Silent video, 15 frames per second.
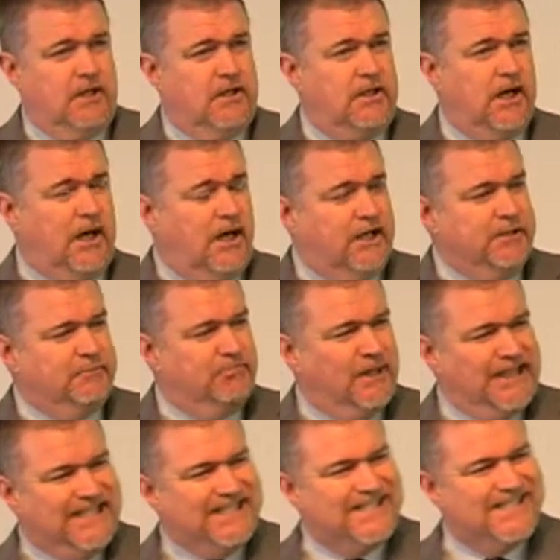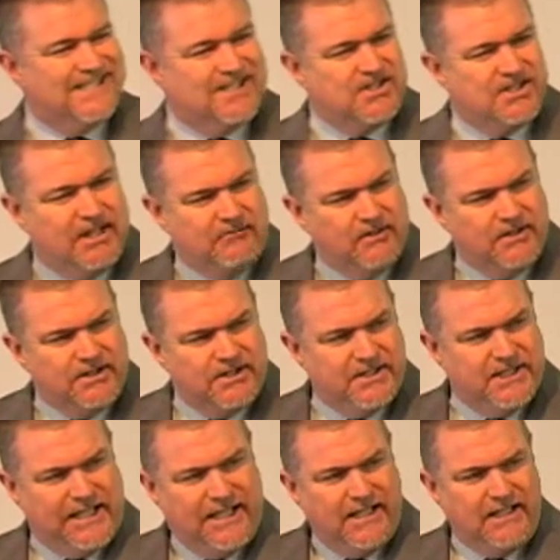God blessed the seventh
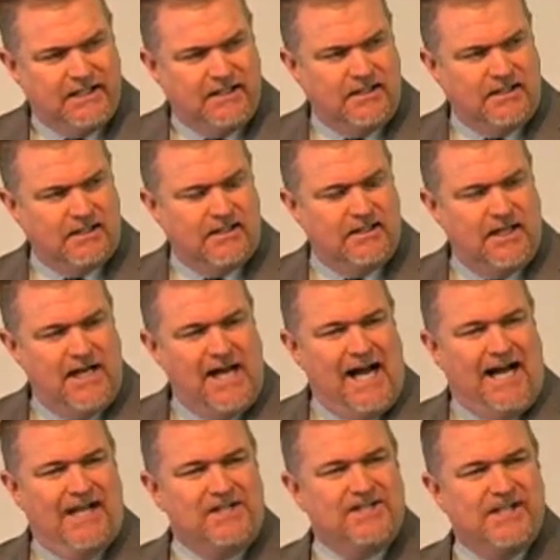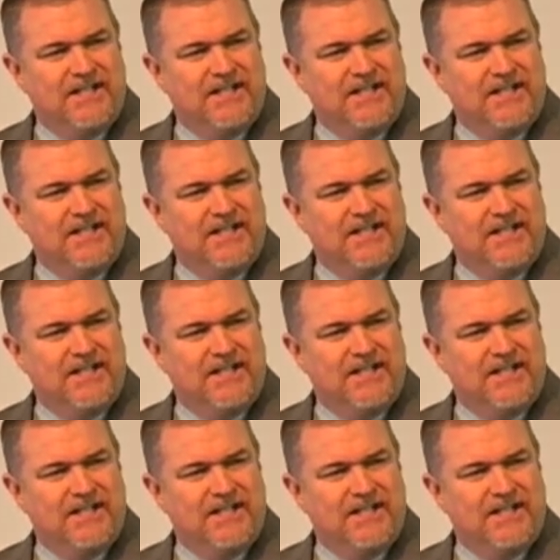day as